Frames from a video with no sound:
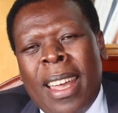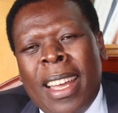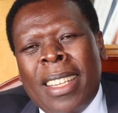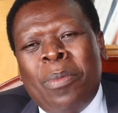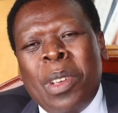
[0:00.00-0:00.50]

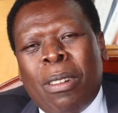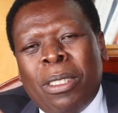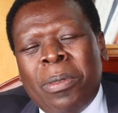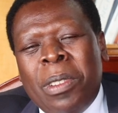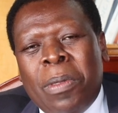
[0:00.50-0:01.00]
And
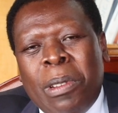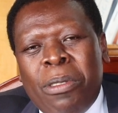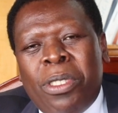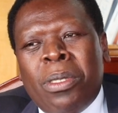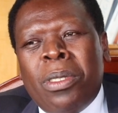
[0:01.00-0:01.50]
because of
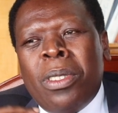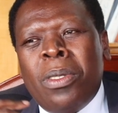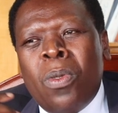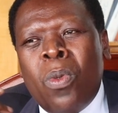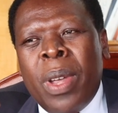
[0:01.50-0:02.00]
the
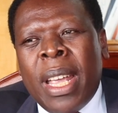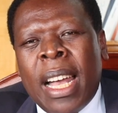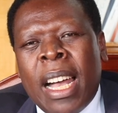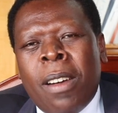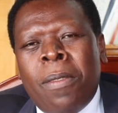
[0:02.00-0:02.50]
we
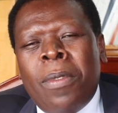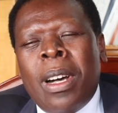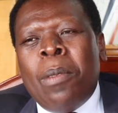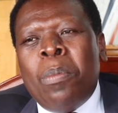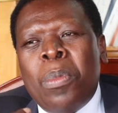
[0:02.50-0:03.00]
have
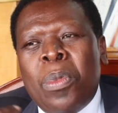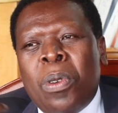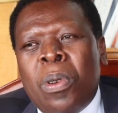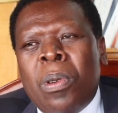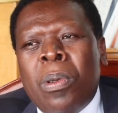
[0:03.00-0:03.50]
a
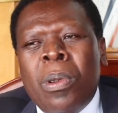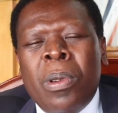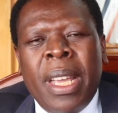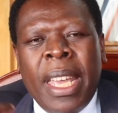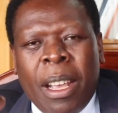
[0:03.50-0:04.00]
more
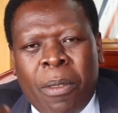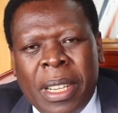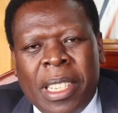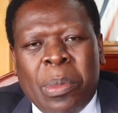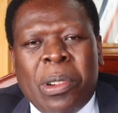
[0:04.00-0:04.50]

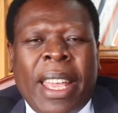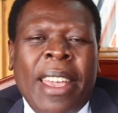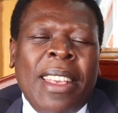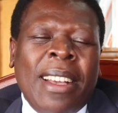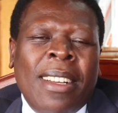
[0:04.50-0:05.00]
equitable
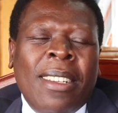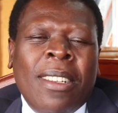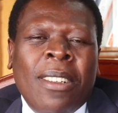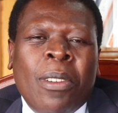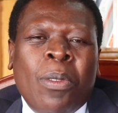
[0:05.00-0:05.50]
Kenya,
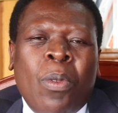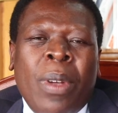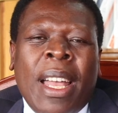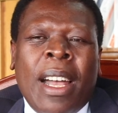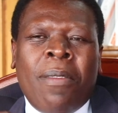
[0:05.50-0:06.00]

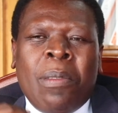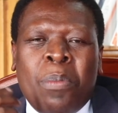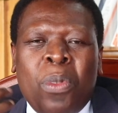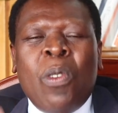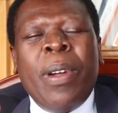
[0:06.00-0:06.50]
we have
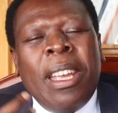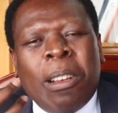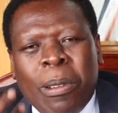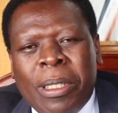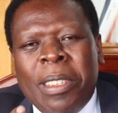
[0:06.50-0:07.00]
a more
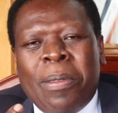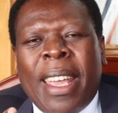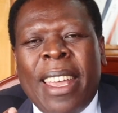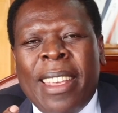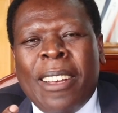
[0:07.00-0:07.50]
inclusive
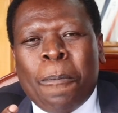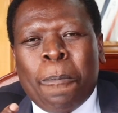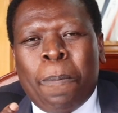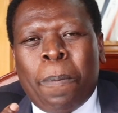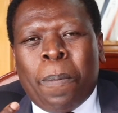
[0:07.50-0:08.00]
Kenya,
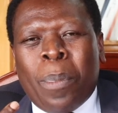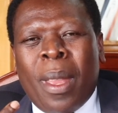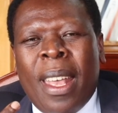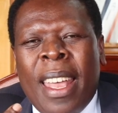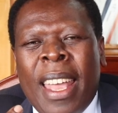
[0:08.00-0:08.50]

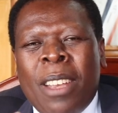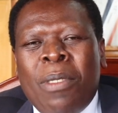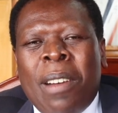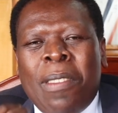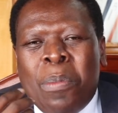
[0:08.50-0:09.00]

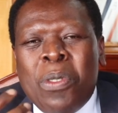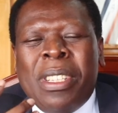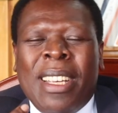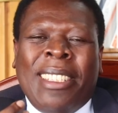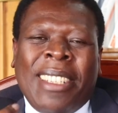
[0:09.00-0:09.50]
and we have a
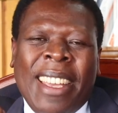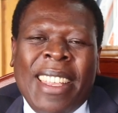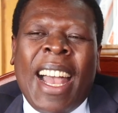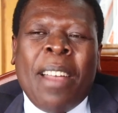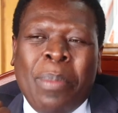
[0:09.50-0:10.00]
more just
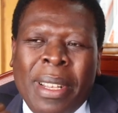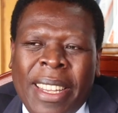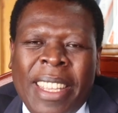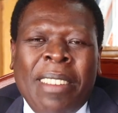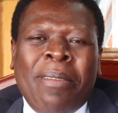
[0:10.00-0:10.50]
Kenya. I
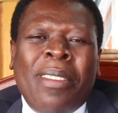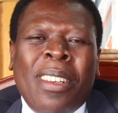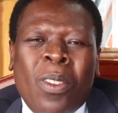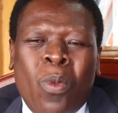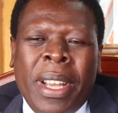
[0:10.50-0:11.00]
believe
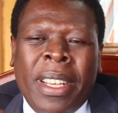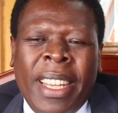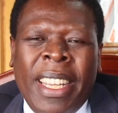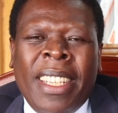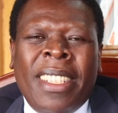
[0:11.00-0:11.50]
we
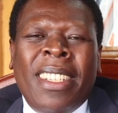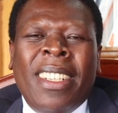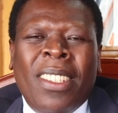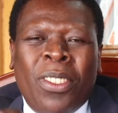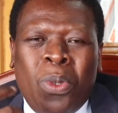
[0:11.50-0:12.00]
need
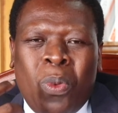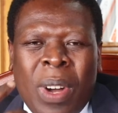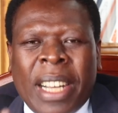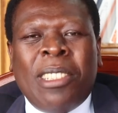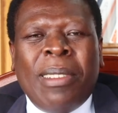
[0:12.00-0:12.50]
to
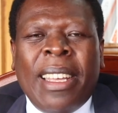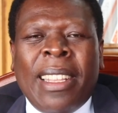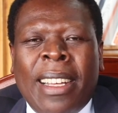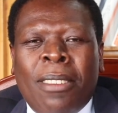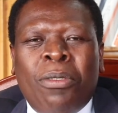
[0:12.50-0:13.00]
work
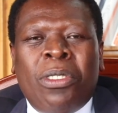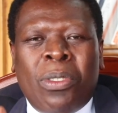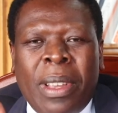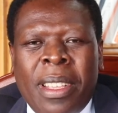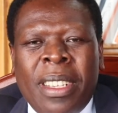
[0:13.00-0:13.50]
together to
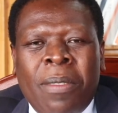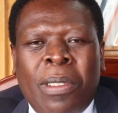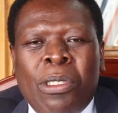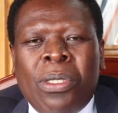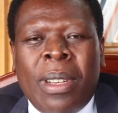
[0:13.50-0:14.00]
strengthen
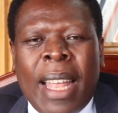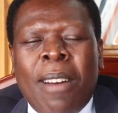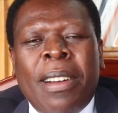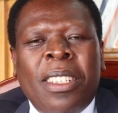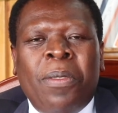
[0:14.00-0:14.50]
the
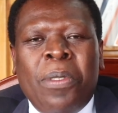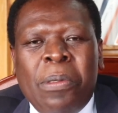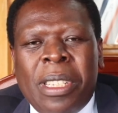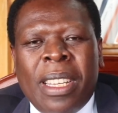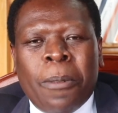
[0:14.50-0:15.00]
now and in
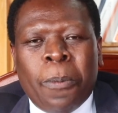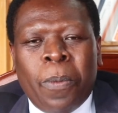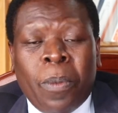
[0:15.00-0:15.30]
future.